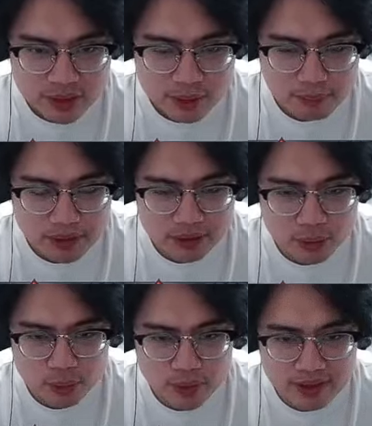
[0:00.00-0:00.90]
But her
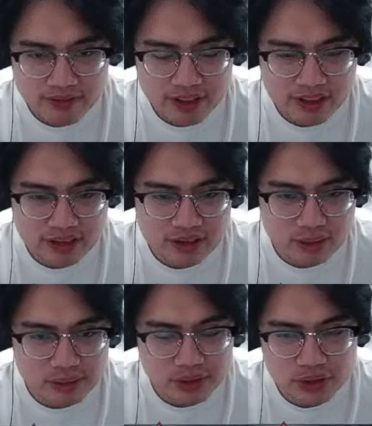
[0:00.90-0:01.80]
wave clear is so
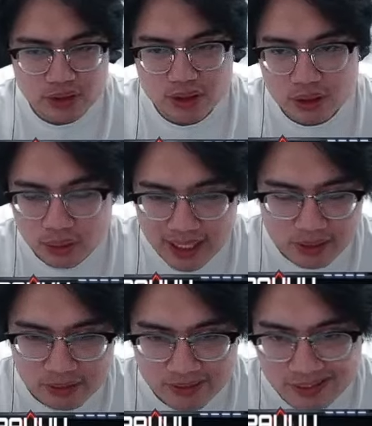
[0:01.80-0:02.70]
slow. I
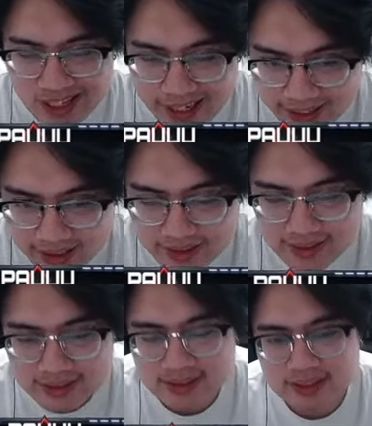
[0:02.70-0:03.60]
don't like it.
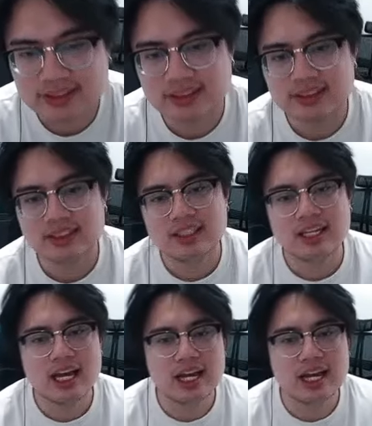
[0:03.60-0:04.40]
I